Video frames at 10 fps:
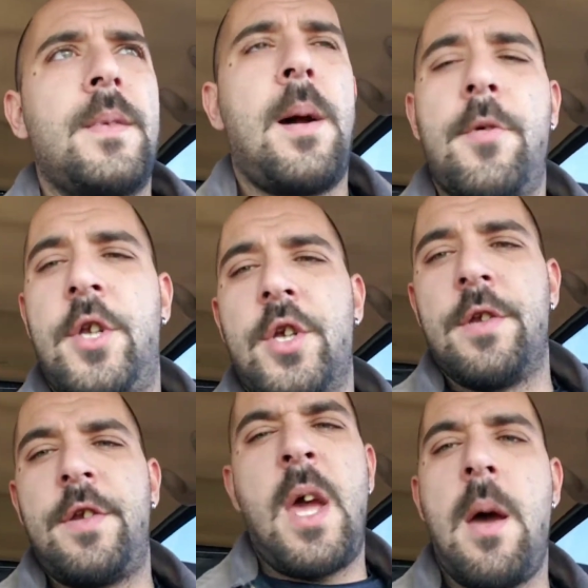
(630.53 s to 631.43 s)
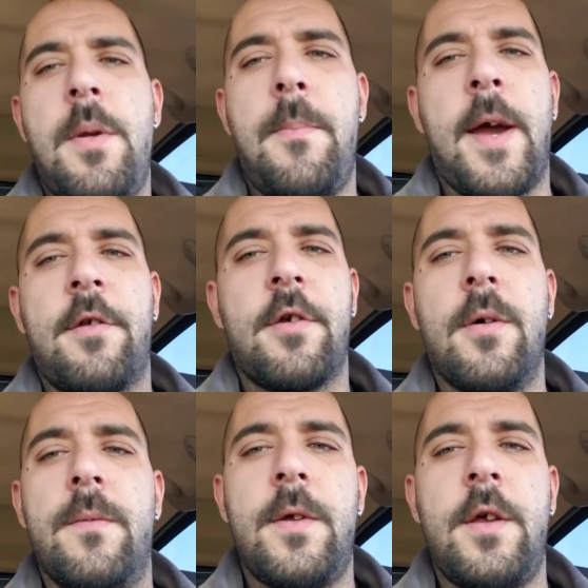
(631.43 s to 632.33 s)
I'm just going to say I'm in
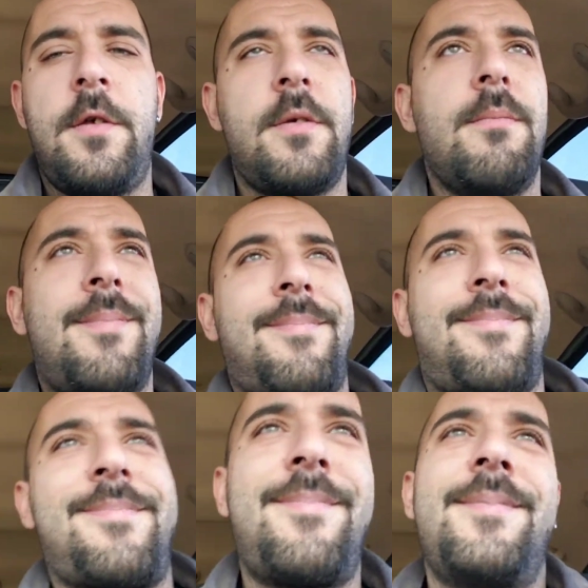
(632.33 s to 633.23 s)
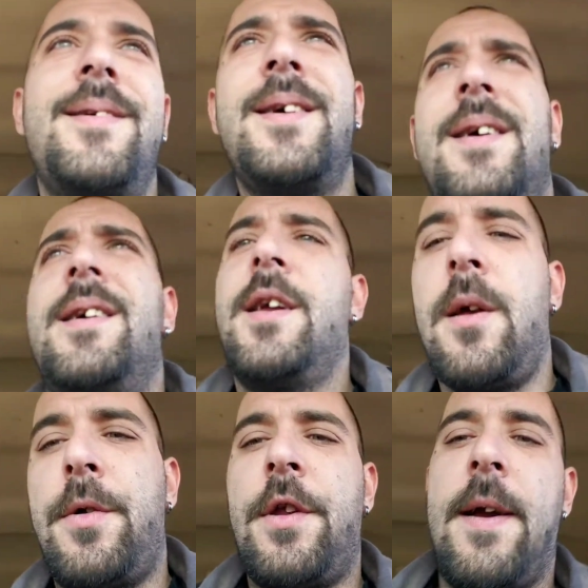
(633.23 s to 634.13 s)
Mexico for this, since